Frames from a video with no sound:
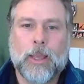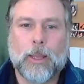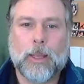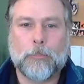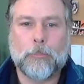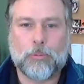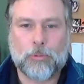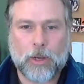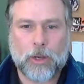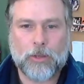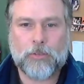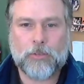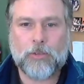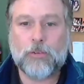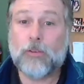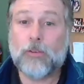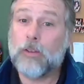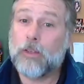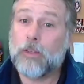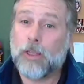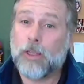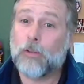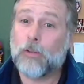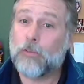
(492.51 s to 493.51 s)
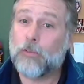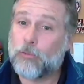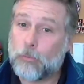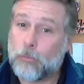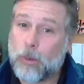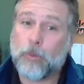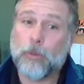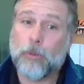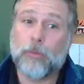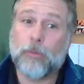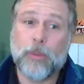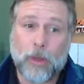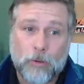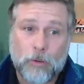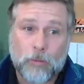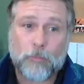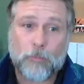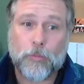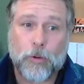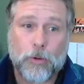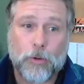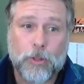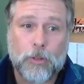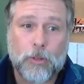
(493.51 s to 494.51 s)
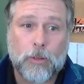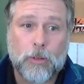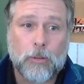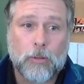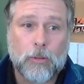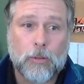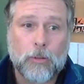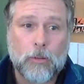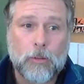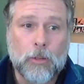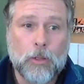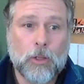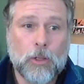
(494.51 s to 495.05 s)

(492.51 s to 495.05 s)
And prices and yields, remember, they're inverted.